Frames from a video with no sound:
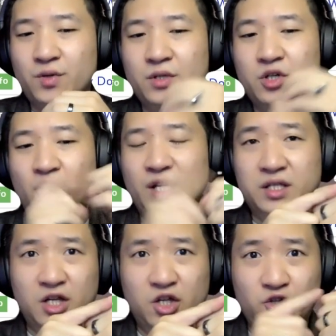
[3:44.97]

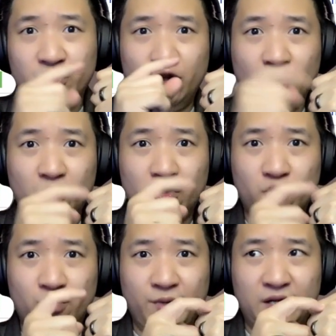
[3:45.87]
connecting your
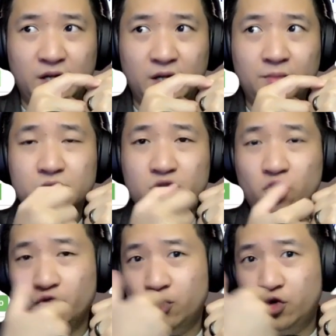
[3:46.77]
domain name
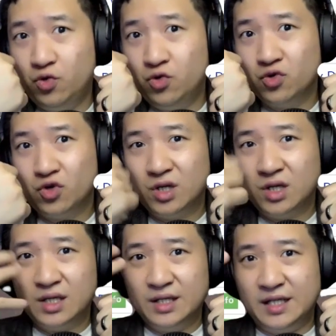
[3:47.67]
go to
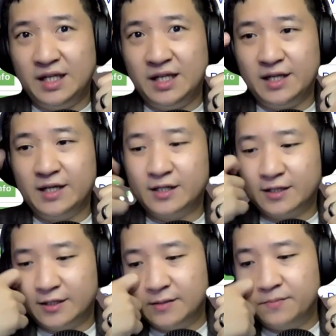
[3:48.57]
the
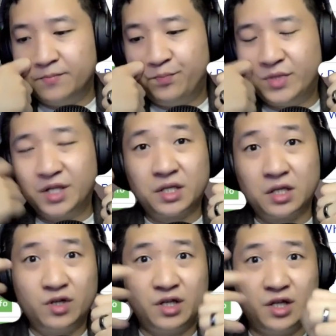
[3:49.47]

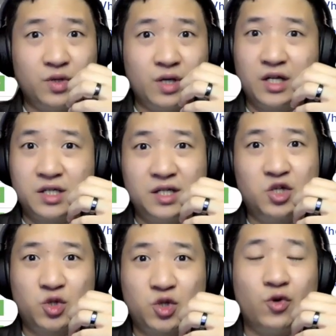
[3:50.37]
server that you are actually
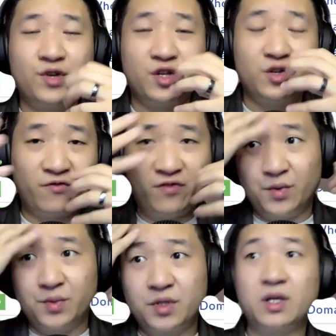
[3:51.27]
storing your
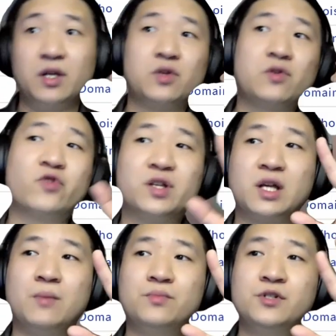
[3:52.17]
files. Okay, so for
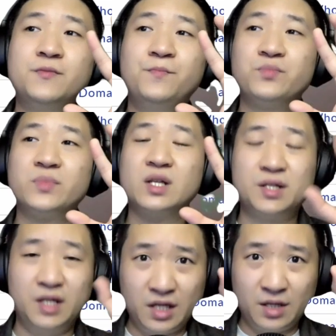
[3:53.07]
example,
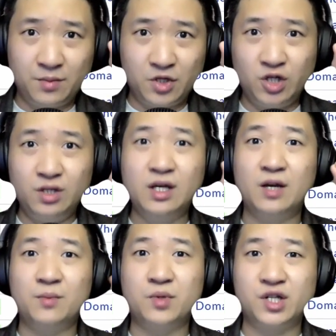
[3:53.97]
since I mentioned
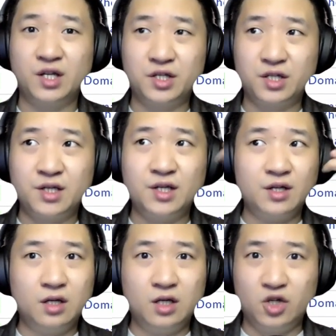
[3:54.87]
I purchased
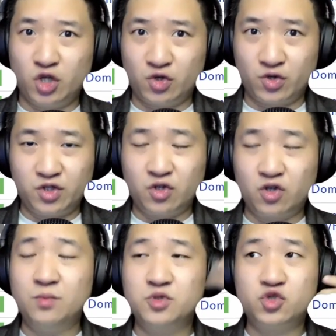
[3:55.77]

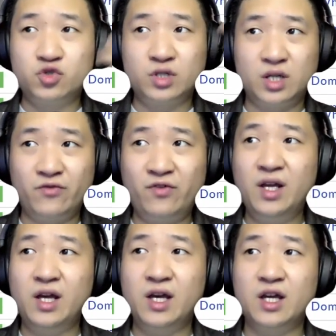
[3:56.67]
Jagole.com through
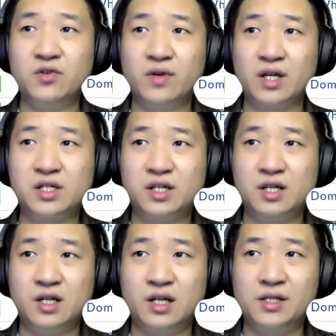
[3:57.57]
Cloudflare, and you actually
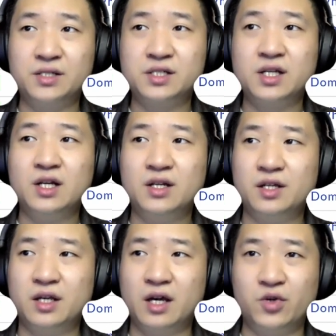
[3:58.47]
realize
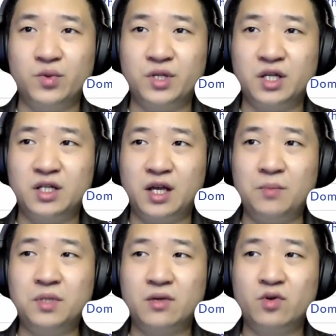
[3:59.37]
you are using
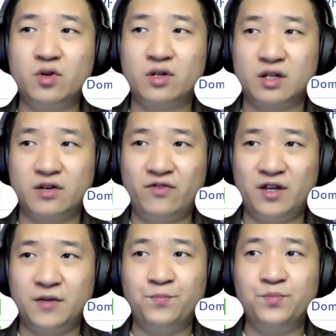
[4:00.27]
nameserver or
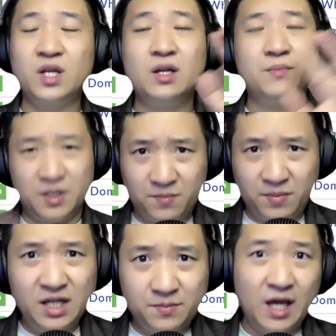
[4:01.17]
Cloudflare. But
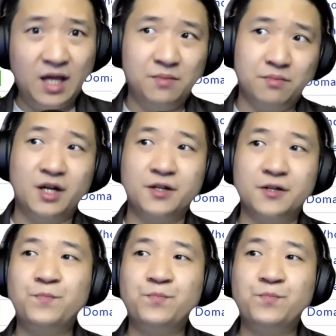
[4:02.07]
please bear in mind,